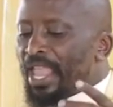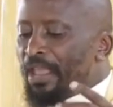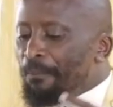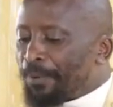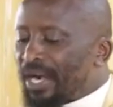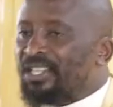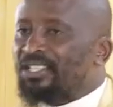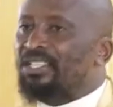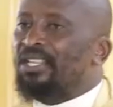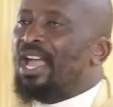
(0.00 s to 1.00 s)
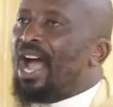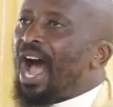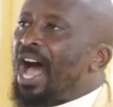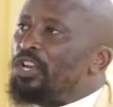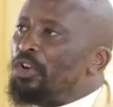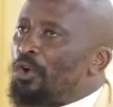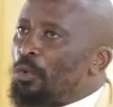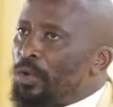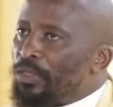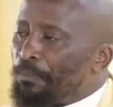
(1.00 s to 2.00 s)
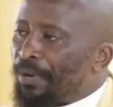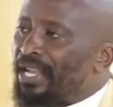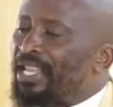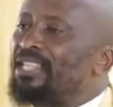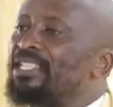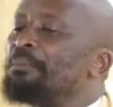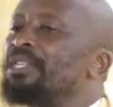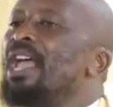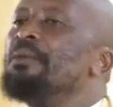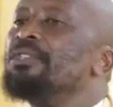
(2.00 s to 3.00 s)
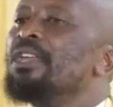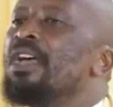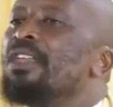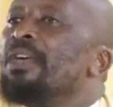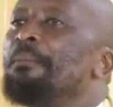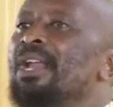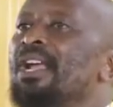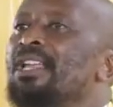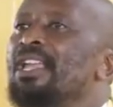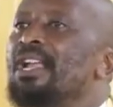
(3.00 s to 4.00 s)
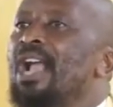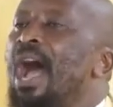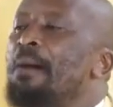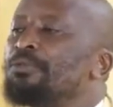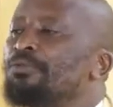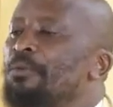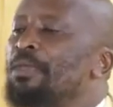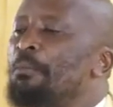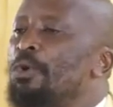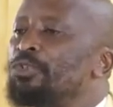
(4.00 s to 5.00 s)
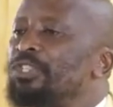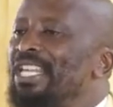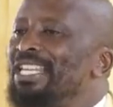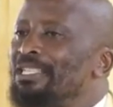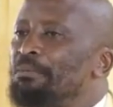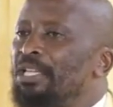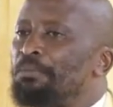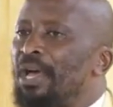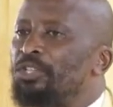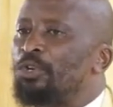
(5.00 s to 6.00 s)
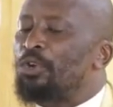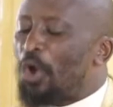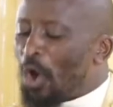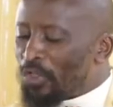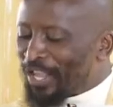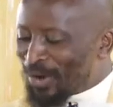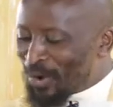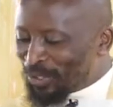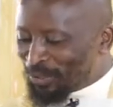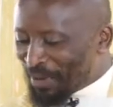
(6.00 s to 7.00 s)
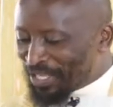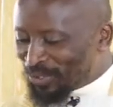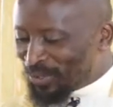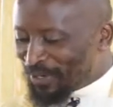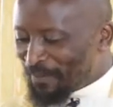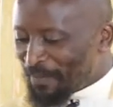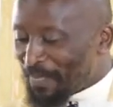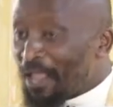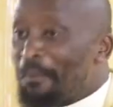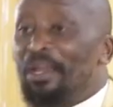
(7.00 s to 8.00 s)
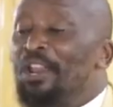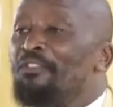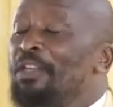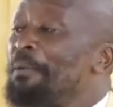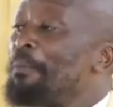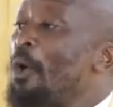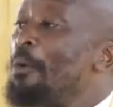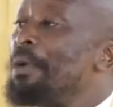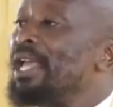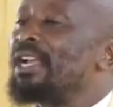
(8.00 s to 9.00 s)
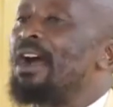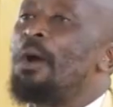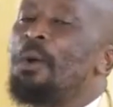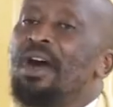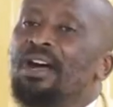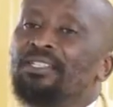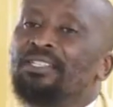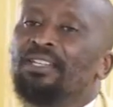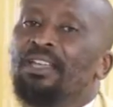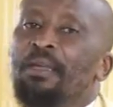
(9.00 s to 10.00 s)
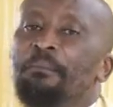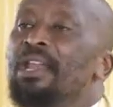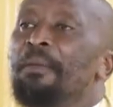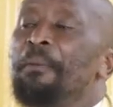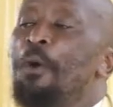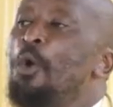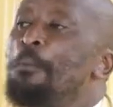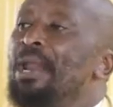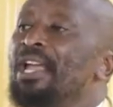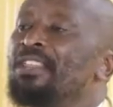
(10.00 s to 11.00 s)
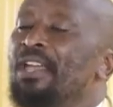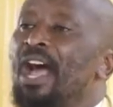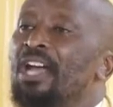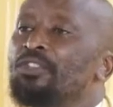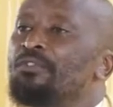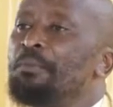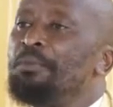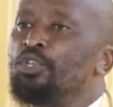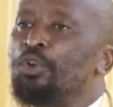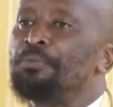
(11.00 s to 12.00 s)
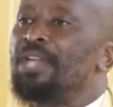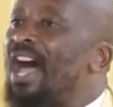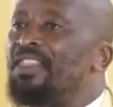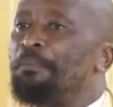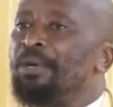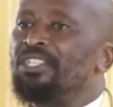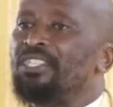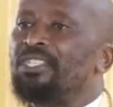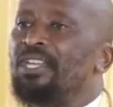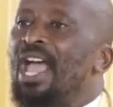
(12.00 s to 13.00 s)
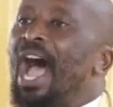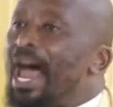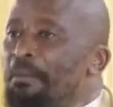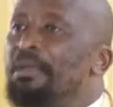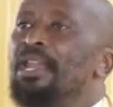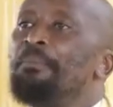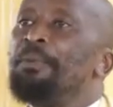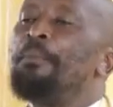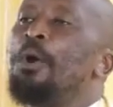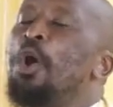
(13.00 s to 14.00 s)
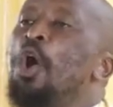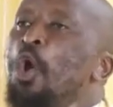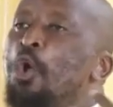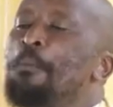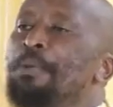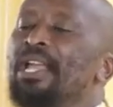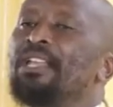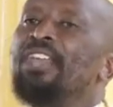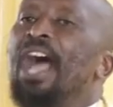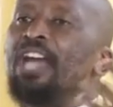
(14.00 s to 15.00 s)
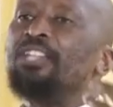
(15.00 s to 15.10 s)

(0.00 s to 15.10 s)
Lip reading: He breaks. I know with breaking, sometimes the breaking comes from the most intimate person or the close person. Many of the people who break our hearts, many people who break the hearts of the bishops are the priests. And many people who break the